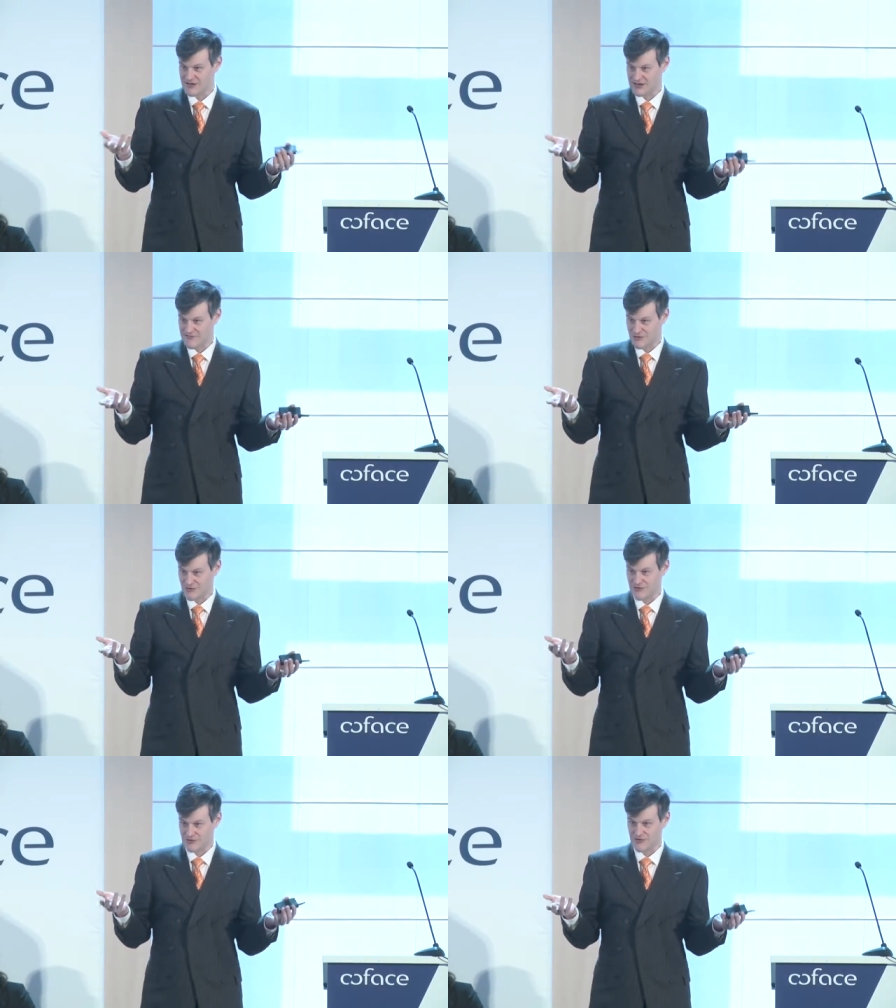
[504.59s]
live in New
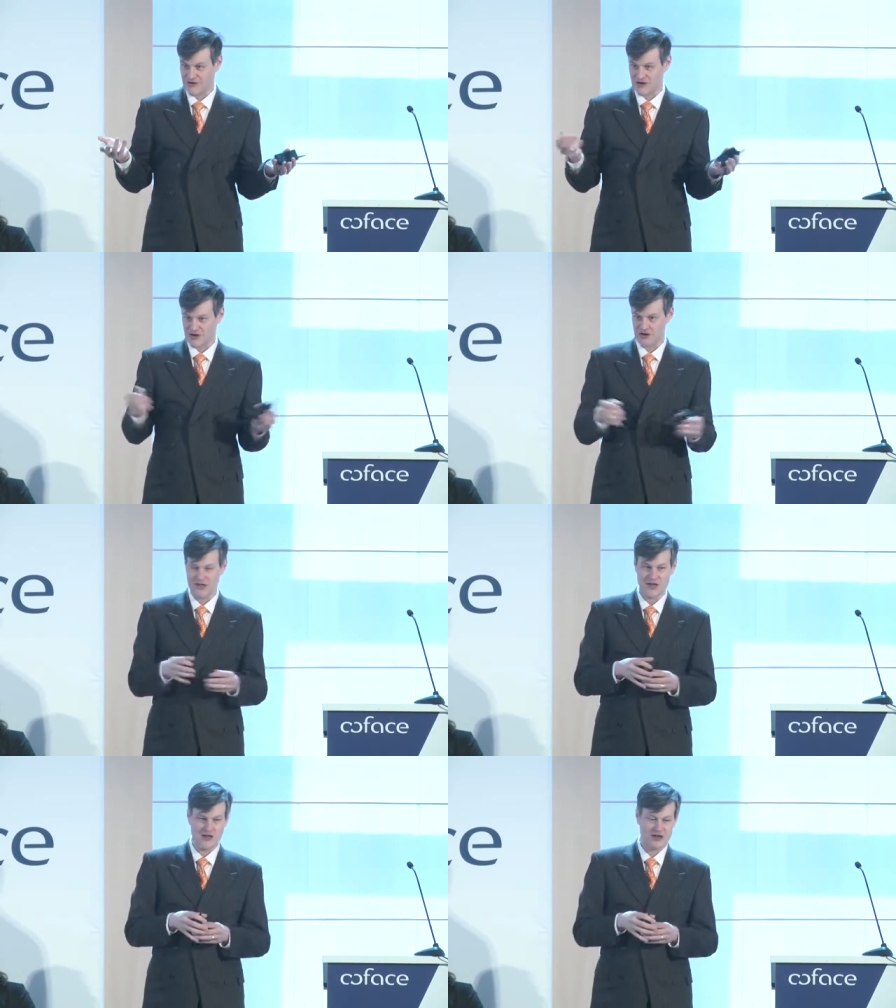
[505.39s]
York or are
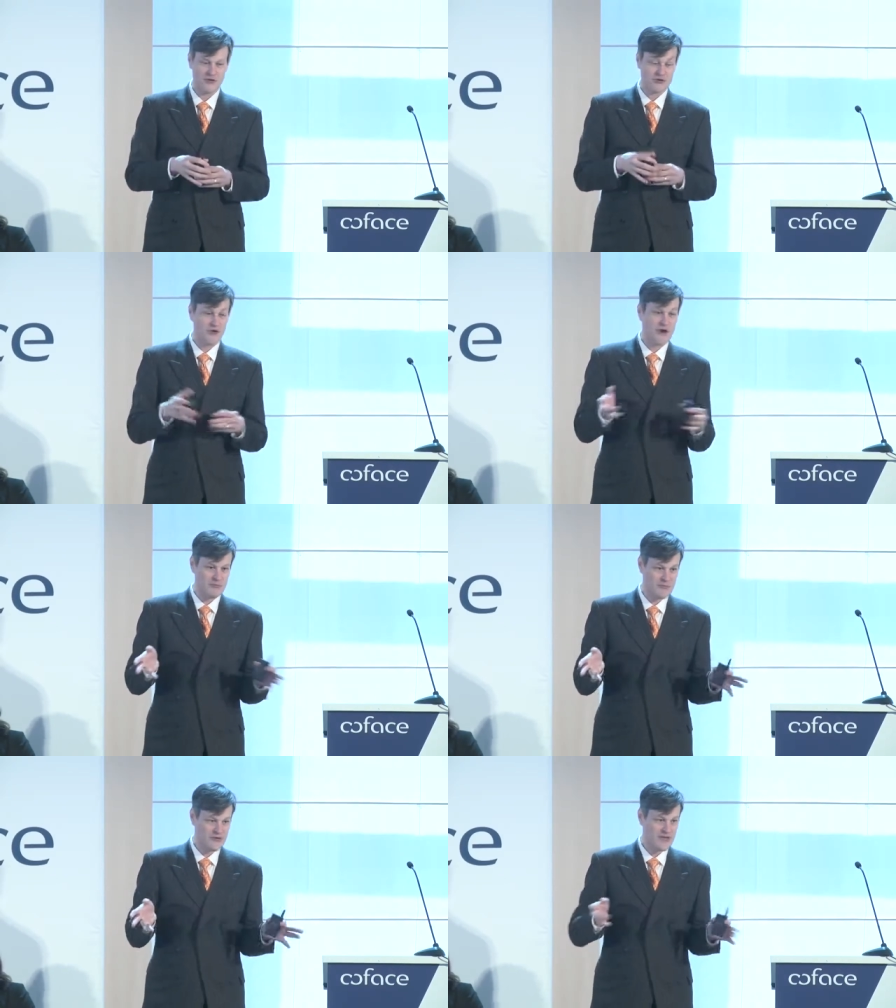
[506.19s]
on the co-op,